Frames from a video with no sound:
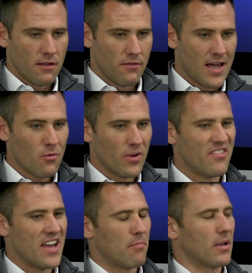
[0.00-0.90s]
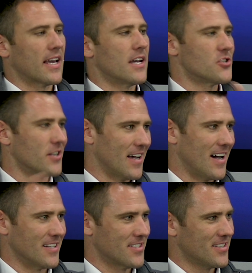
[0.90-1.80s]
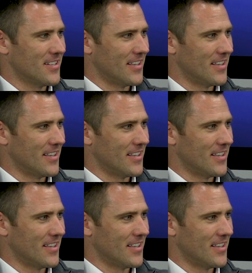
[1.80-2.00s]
they're with the application guys,